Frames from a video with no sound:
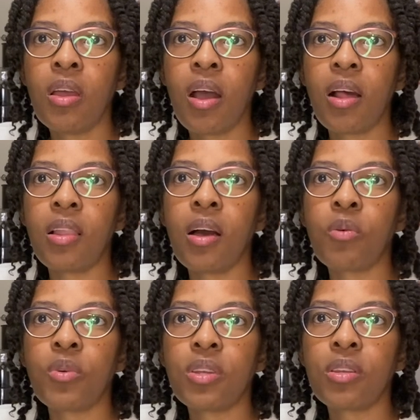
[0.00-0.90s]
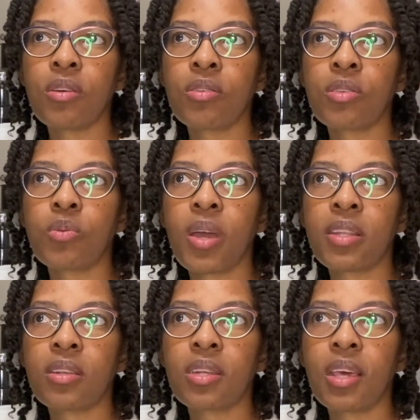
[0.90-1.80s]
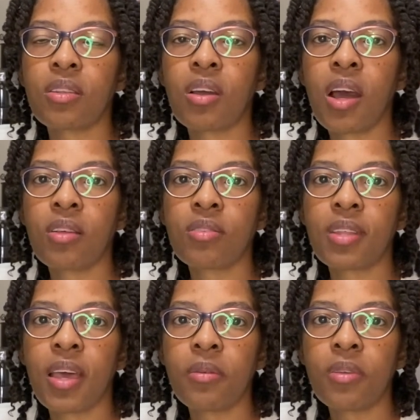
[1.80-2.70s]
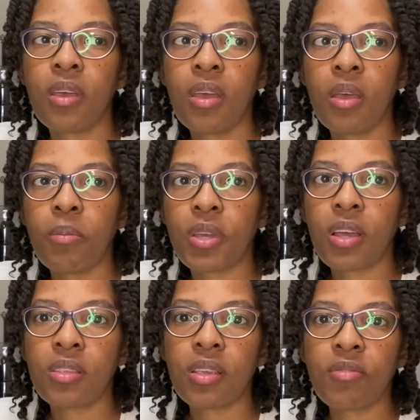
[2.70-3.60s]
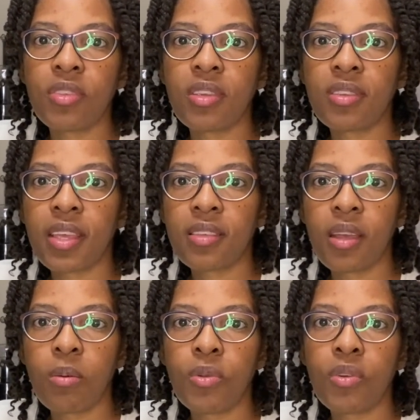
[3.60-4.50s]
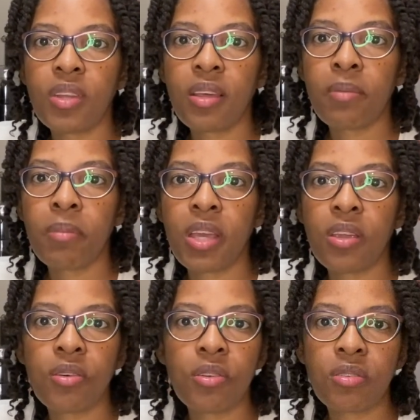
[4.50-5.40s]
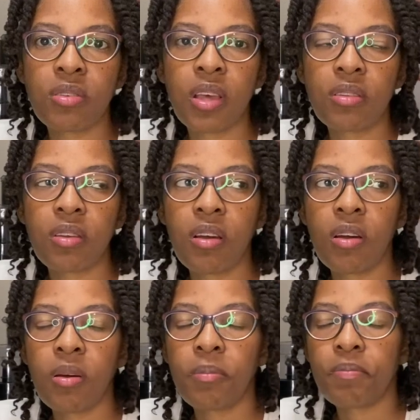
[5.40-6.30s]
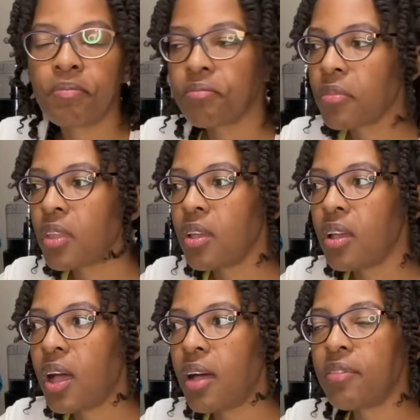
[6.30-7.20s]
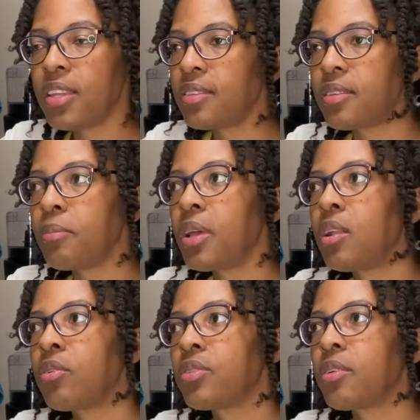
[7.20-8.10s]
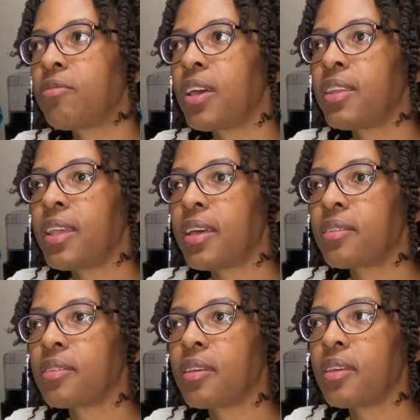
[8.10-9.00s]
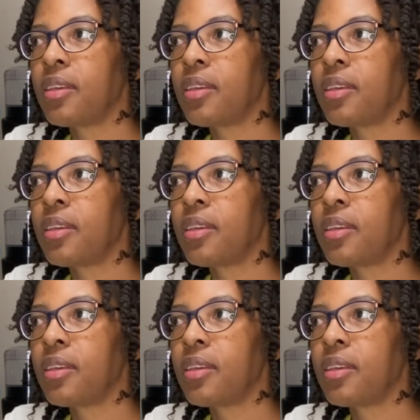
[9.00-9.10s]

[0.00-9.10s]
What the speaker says: along with their sweat that cause that, because ever since I stopped doing that, my hair does not have any smell or stuff like that.